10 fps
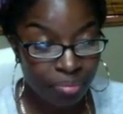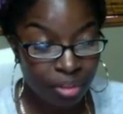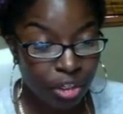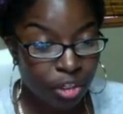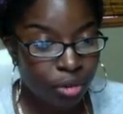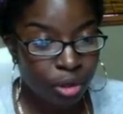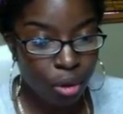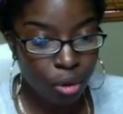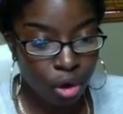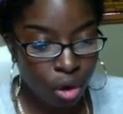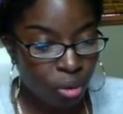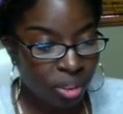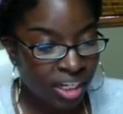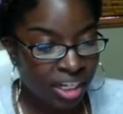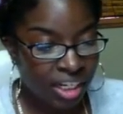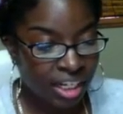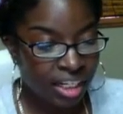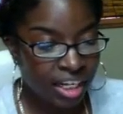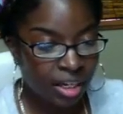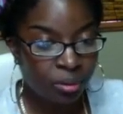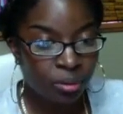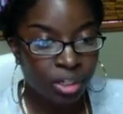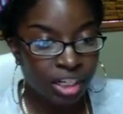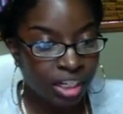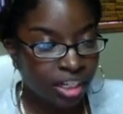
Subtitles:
you don't go in and read